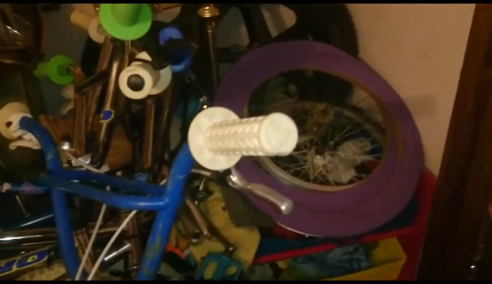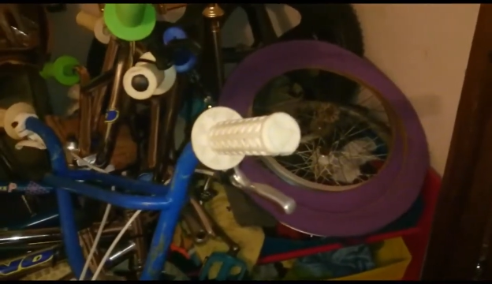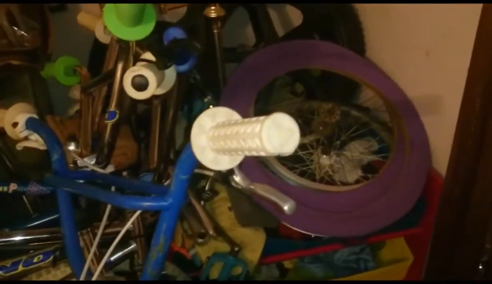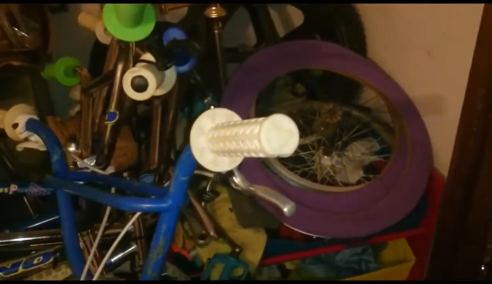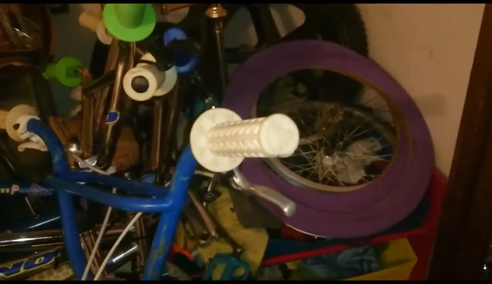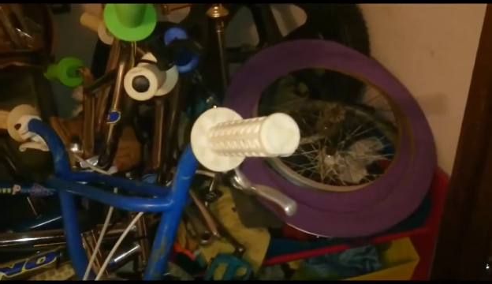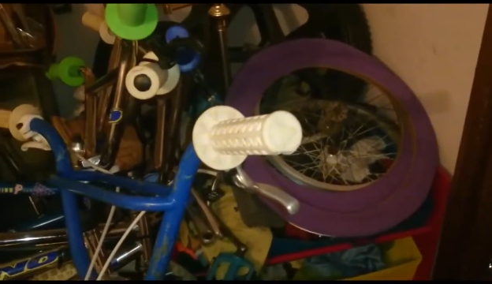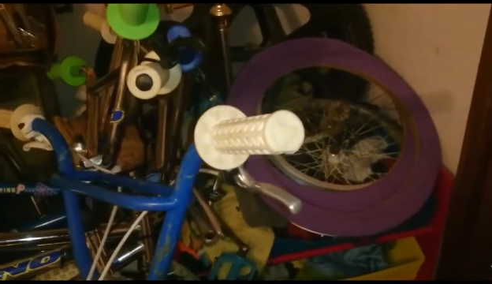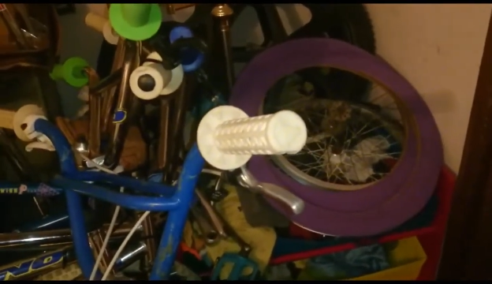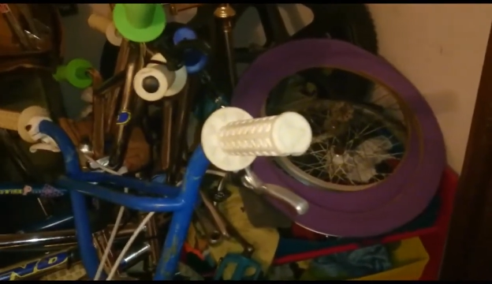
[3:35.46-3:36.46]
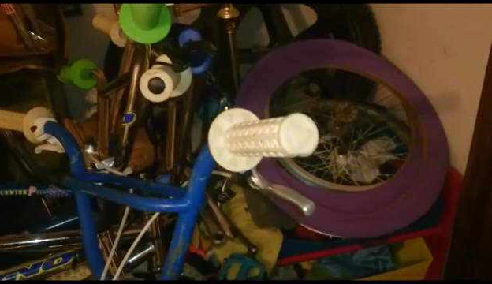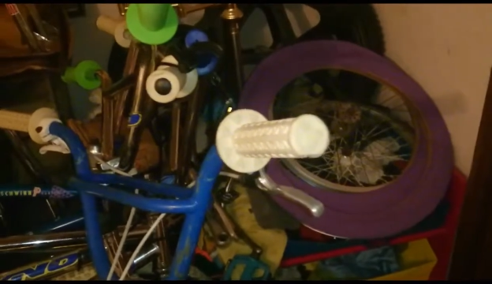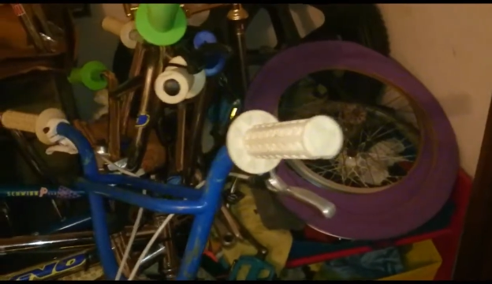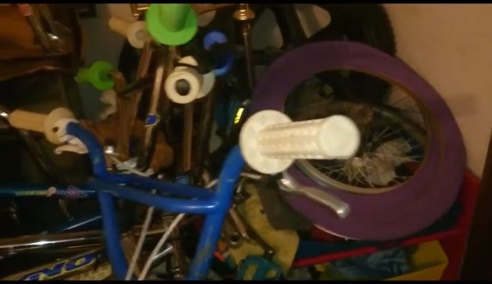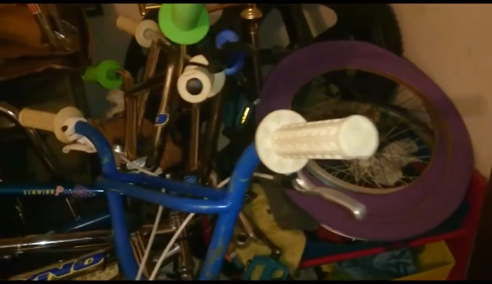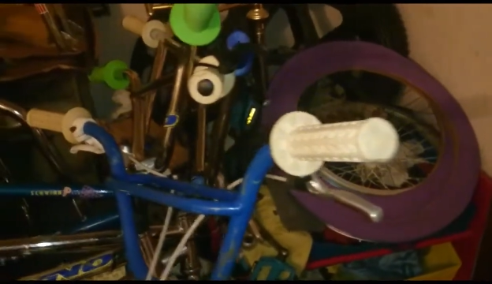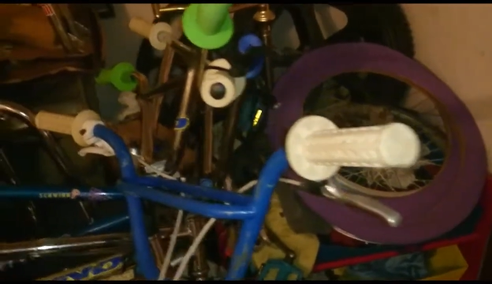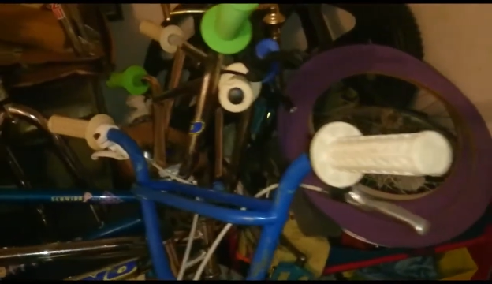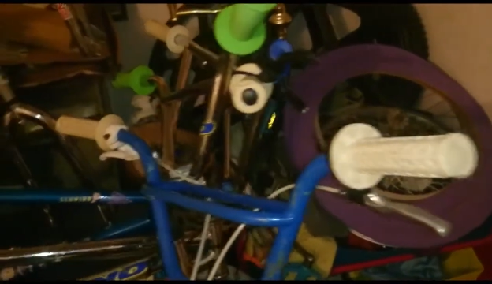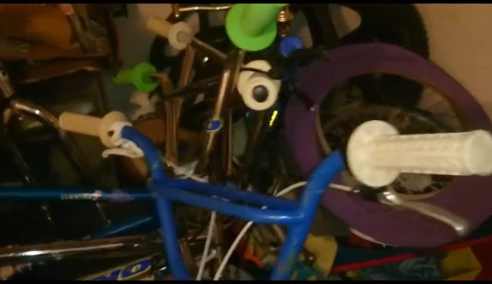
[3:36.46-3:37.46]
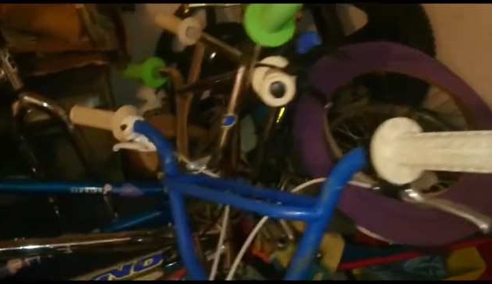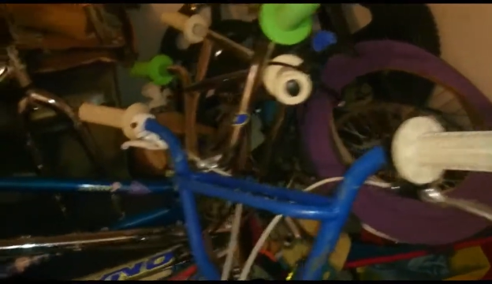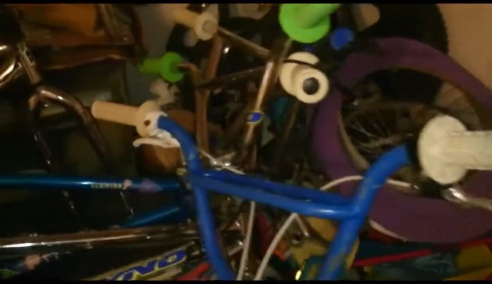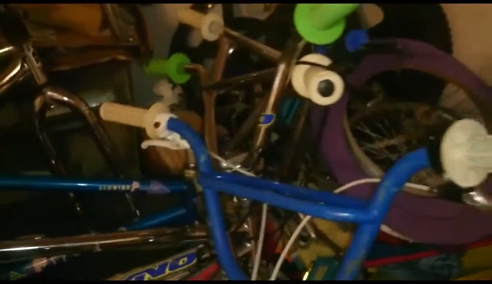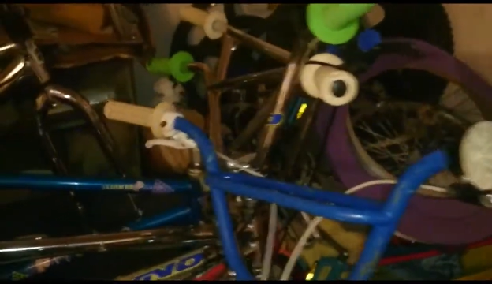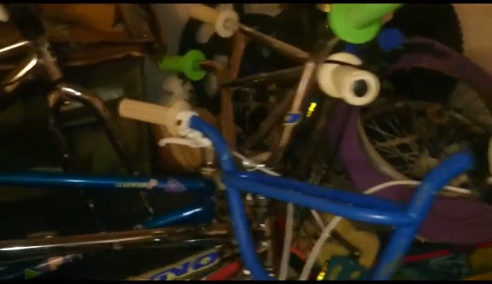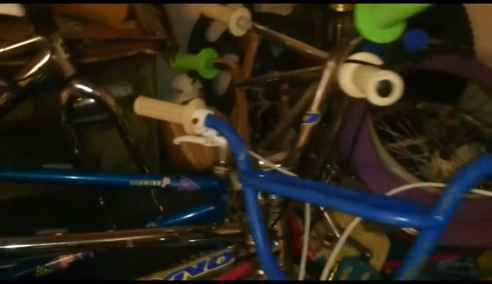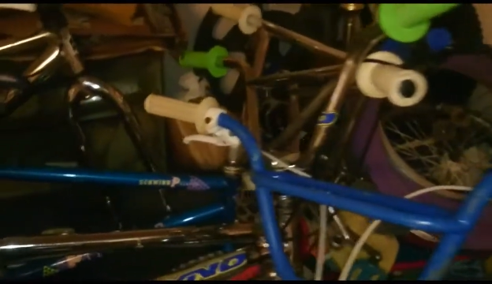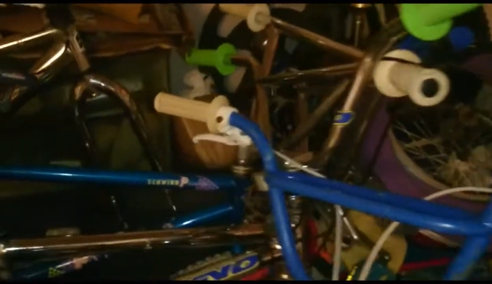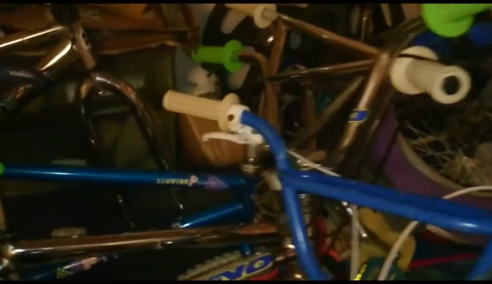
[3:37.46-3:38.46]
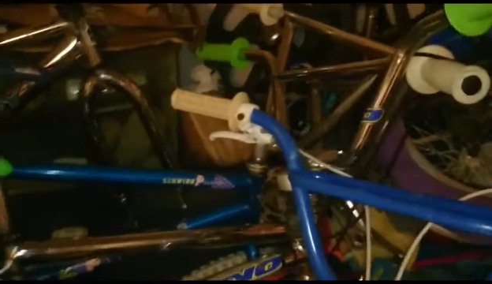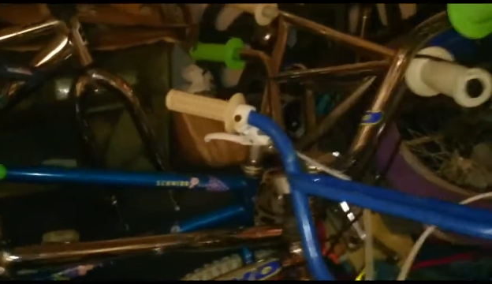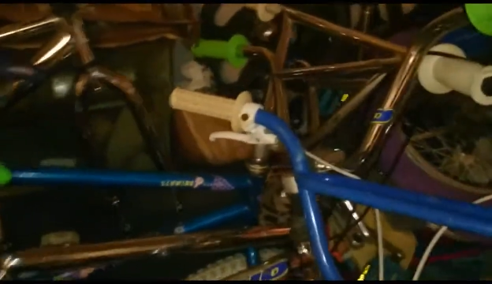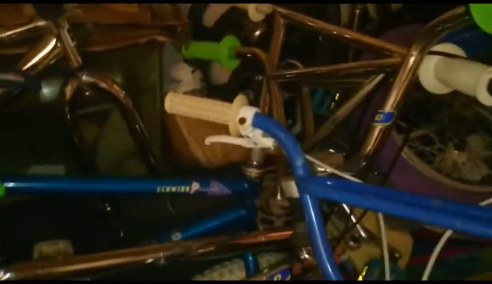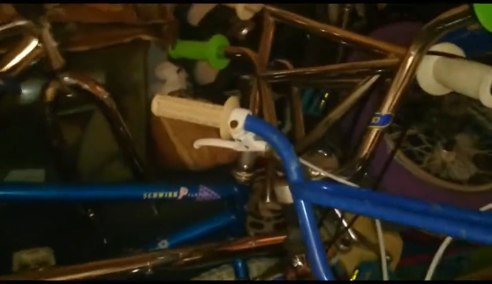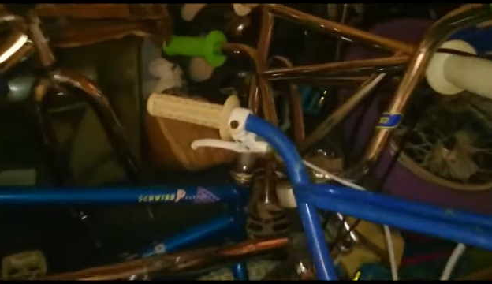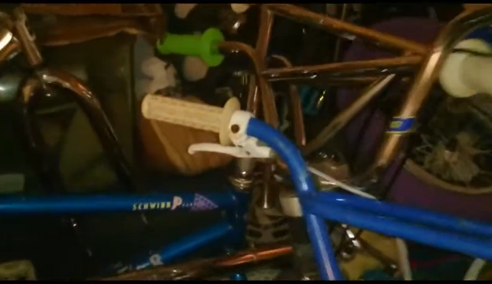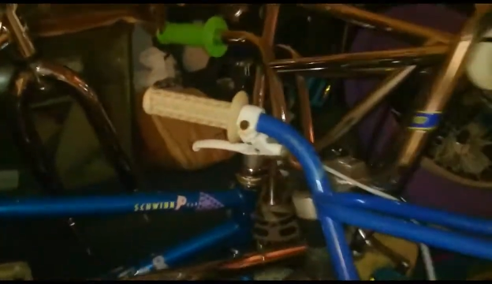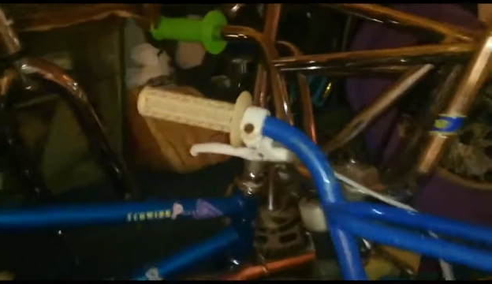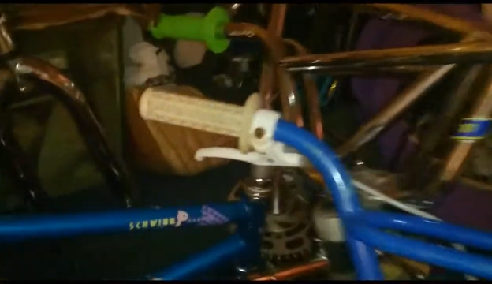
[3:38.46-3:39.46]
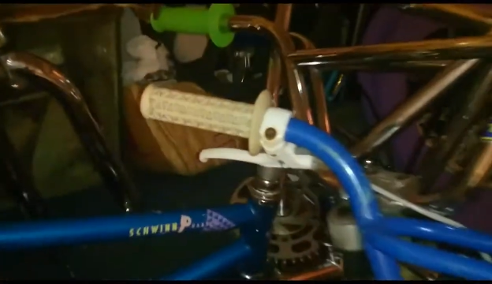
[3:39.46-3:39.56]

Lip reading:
No face is visible, so there are no lips to read.